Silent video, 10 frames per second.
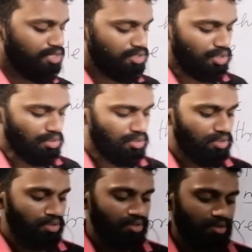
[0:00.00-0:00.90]
So
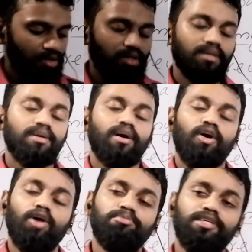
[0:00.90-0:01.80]

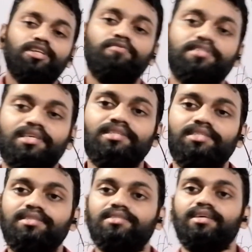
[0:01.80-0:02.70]
object of a
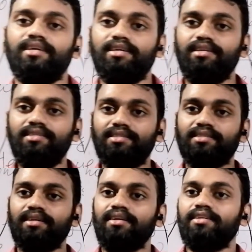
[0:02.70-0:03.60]
sentence is